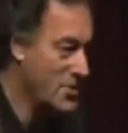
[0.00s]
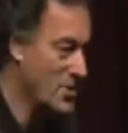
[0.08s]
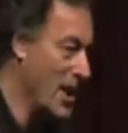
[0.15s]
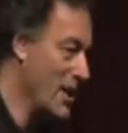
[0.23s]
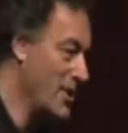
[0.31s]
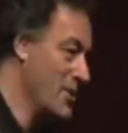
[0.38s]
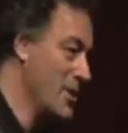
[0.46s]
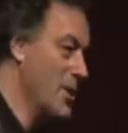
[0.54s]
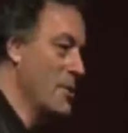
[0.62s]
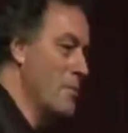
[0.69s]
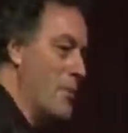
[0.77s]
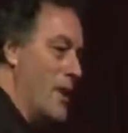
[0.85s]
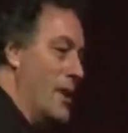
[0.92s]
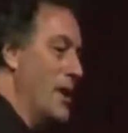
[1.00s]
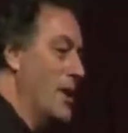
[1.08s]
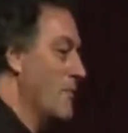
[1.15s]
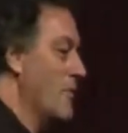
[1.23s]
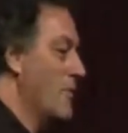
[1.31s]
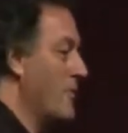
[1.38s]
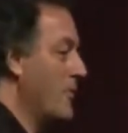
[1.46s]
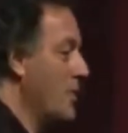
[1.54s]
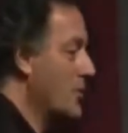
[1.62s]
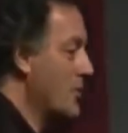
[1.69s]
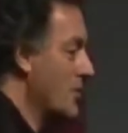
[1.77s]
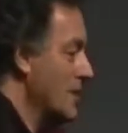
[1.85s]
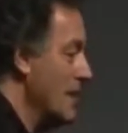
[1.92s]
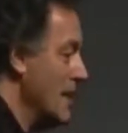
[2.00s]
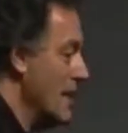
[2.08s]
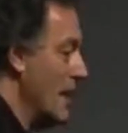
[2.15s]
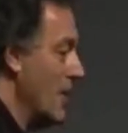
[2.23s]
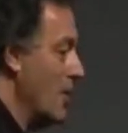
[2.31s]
a child, playing with the future.